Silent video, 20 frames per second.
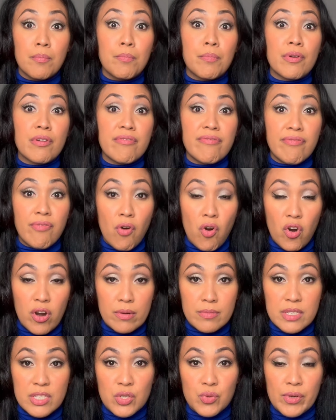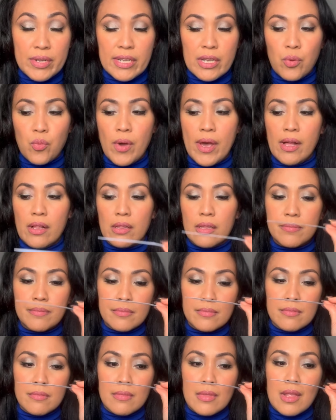performs really well.
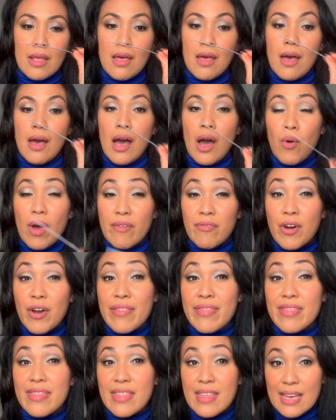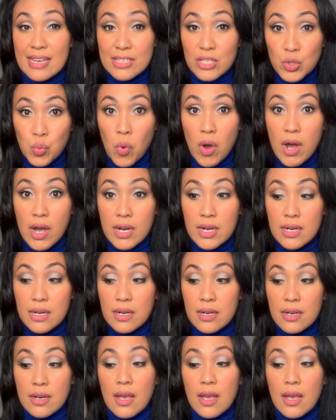However, this one